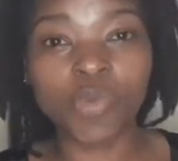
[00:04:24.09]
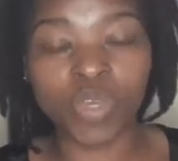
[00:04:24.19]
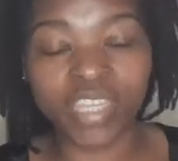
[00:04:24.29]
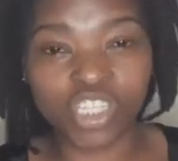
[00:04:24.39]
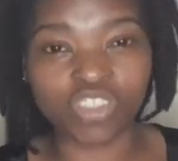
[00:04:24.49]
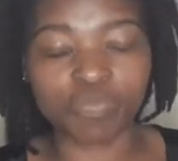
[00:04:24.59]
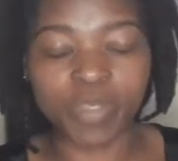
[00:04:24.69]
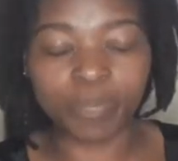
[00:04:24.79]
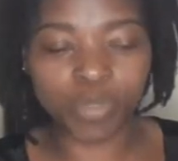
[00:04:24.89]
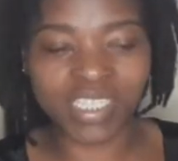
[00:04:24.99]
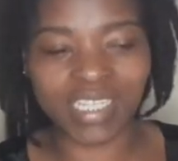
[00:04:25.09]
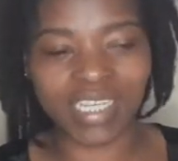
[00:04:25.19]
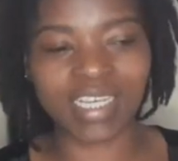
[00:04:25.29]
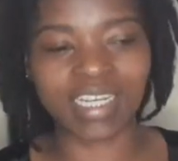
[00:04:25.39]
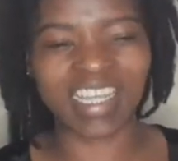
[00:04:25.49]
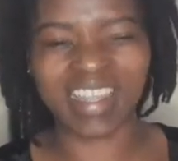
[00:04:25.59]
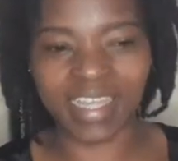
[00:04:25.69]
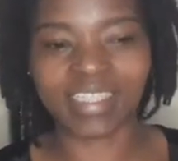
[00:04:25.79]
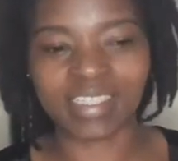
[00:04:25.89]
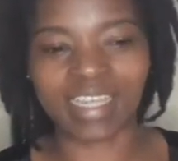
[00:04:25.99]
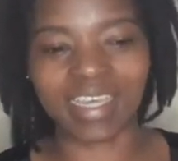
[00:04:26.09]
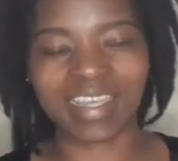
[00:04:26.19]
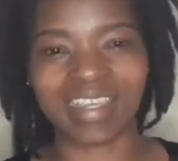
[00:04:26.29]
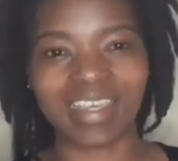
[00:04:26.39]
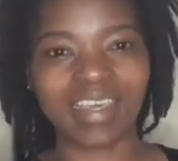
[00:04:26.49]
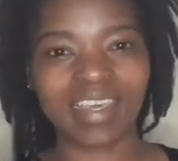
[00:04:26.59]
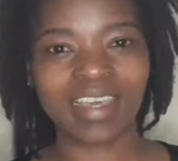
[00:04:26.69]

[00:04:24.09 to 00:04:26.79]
work that you've been putting in that day